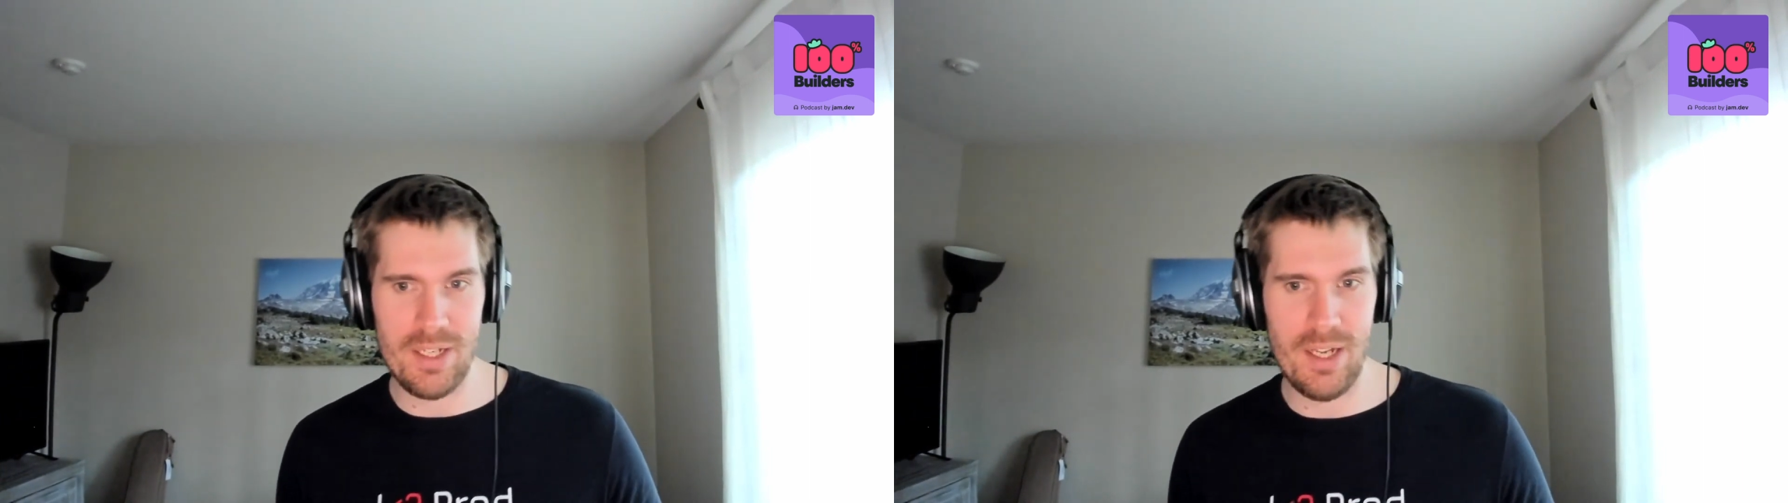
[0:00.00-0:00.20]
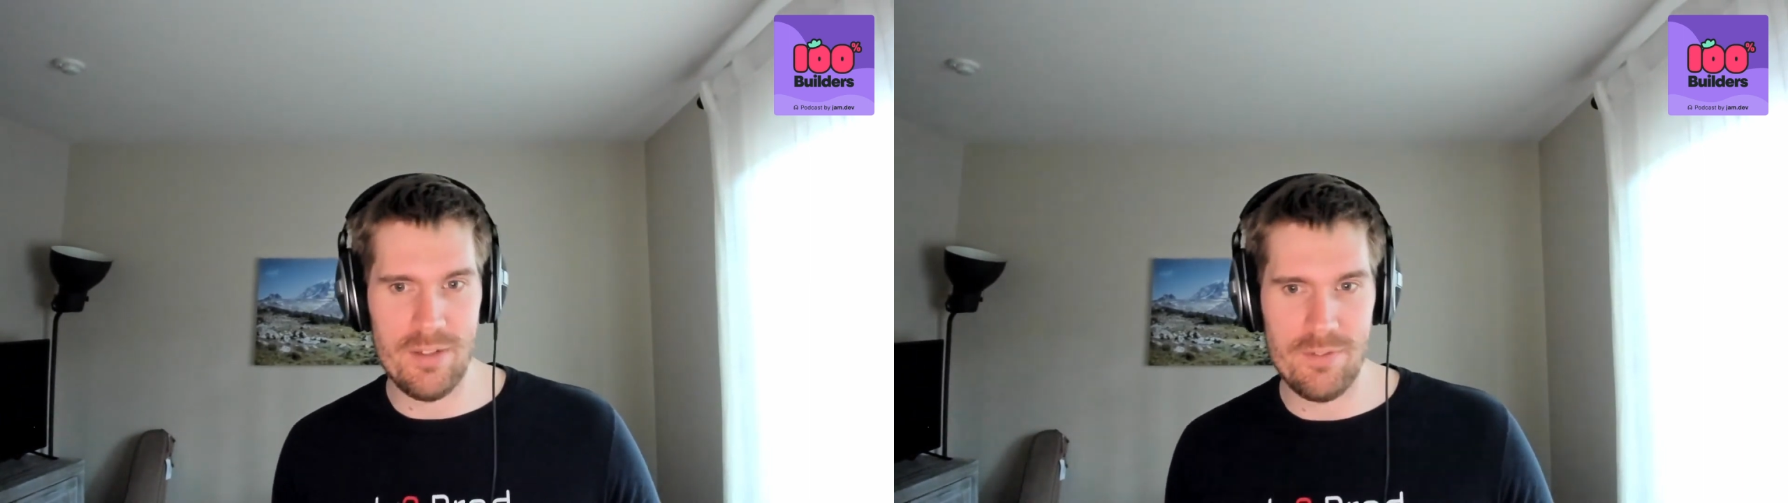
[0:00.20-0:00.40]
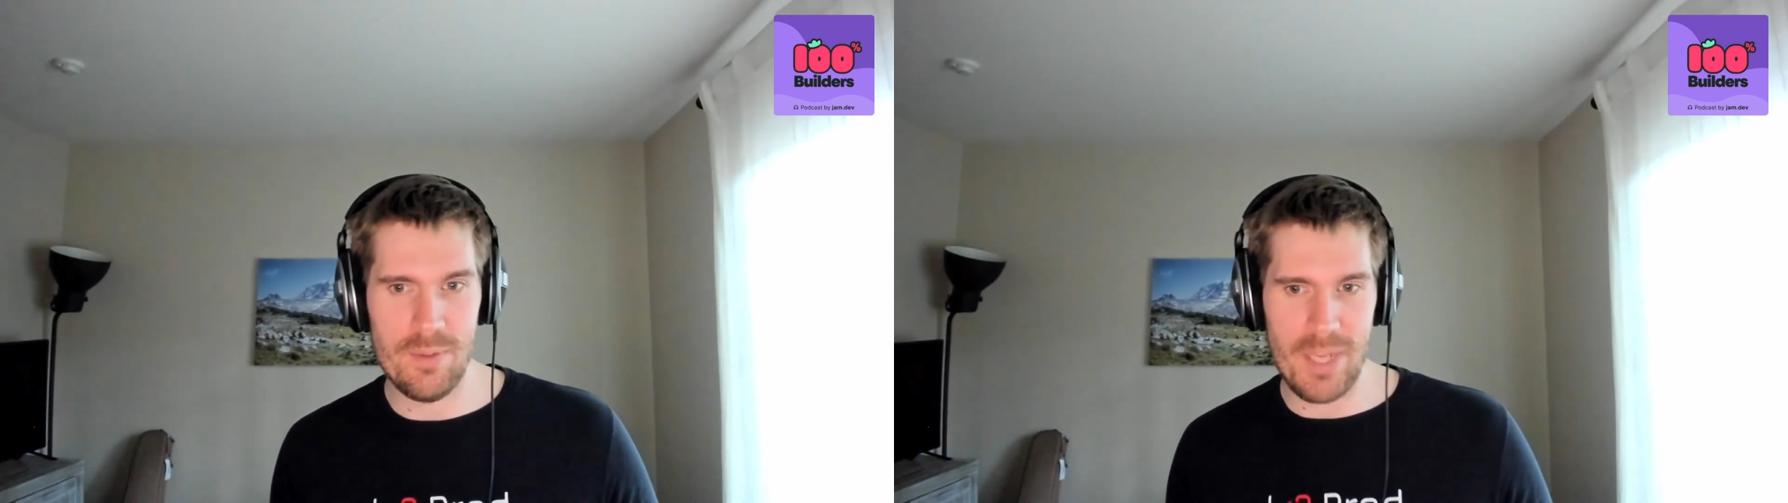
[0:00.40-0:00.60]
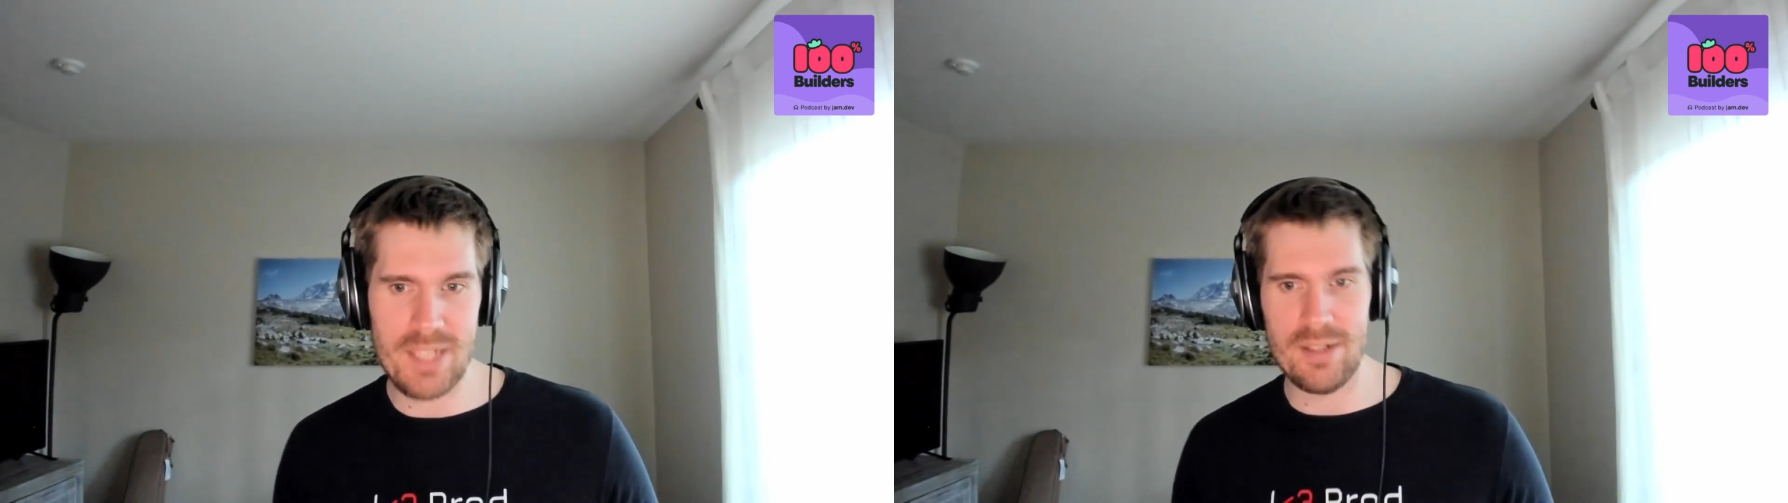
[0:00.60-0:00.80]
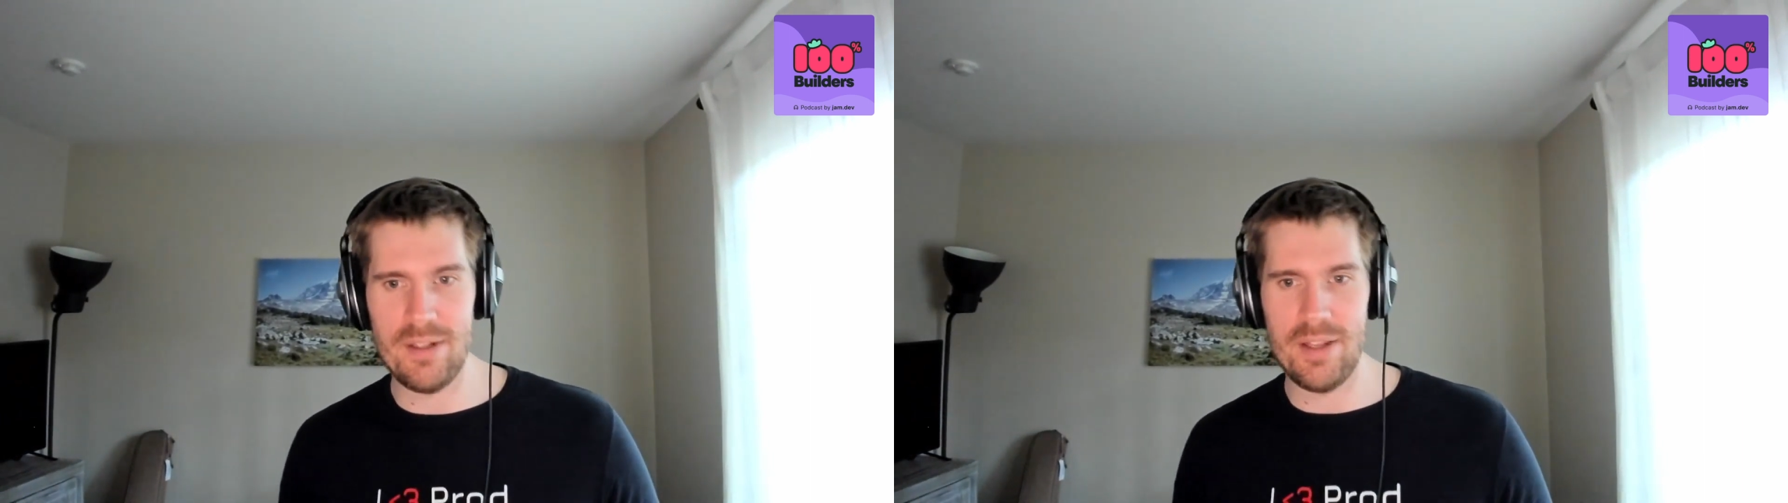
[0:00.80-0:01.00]
And if
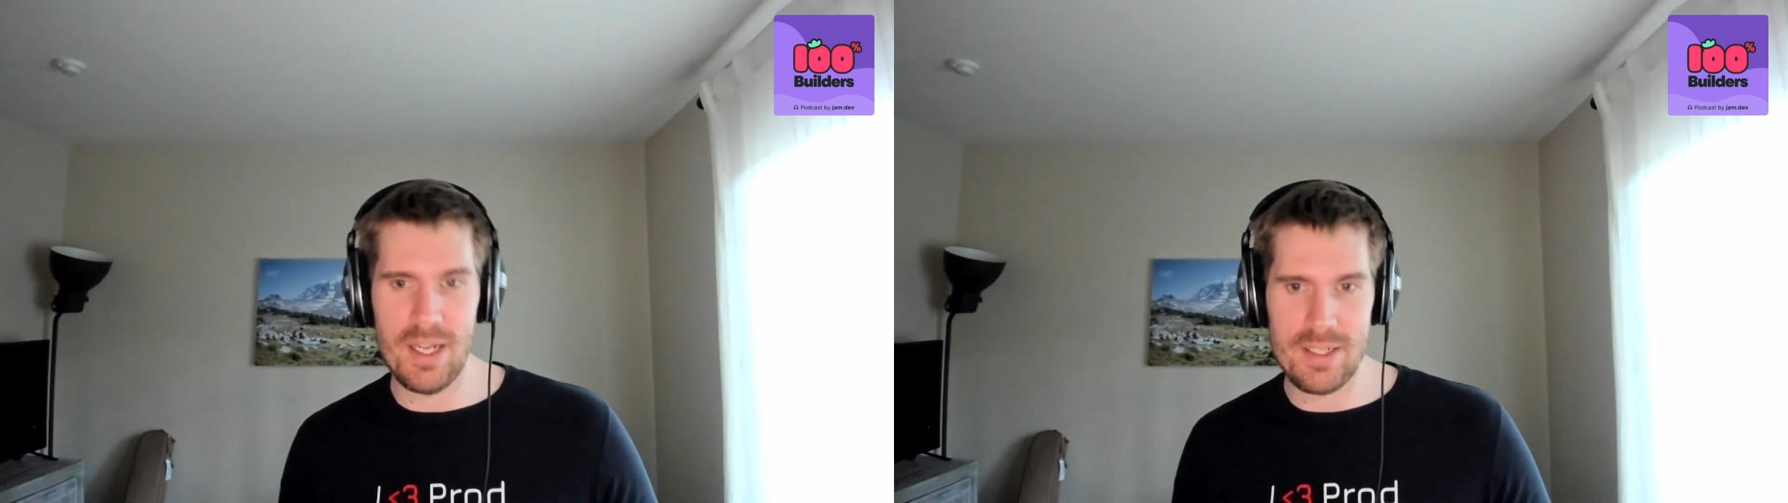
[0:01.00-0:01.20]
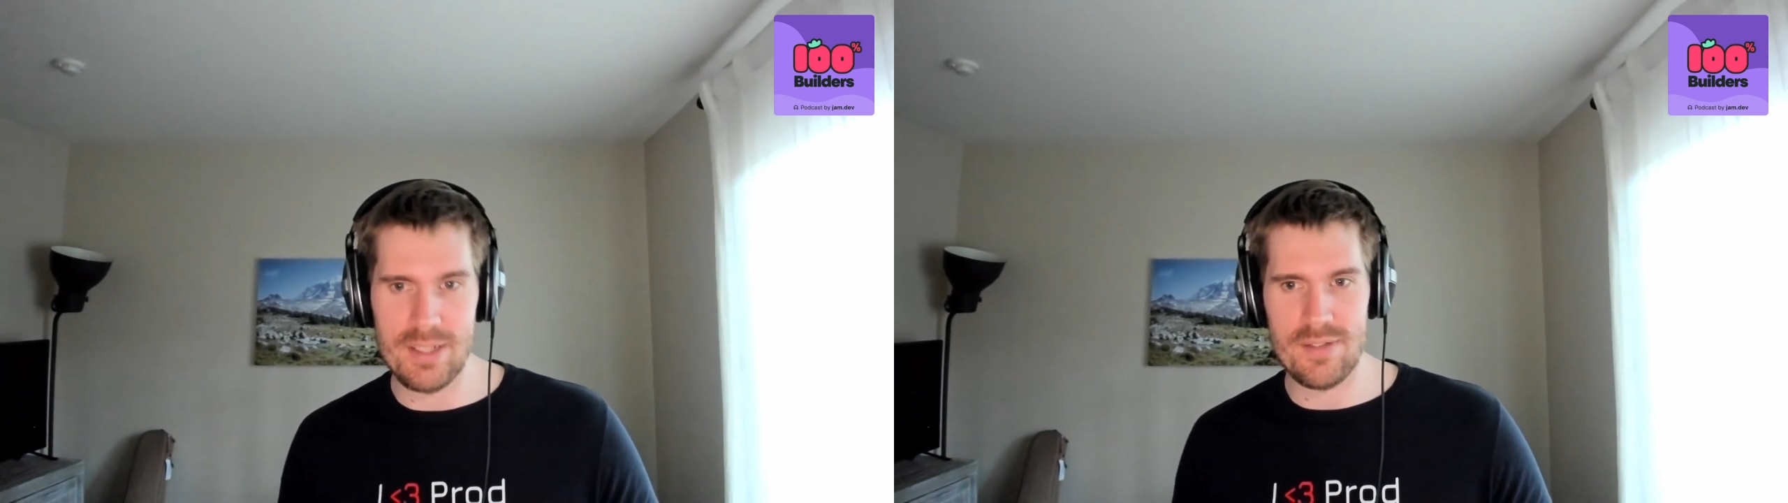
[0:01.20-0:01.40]
basically the idea is